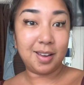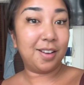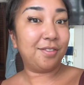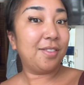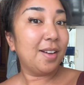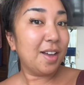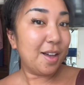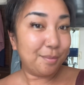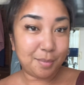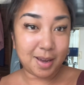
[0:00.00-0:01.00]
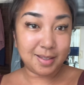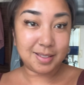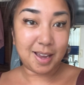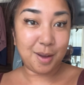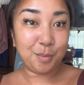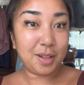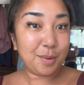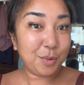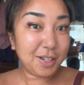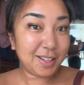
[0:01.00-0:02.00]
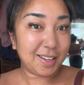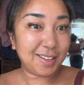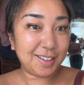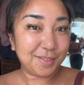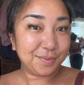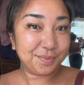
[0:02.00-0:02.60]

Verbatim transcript: of my time while I'm working.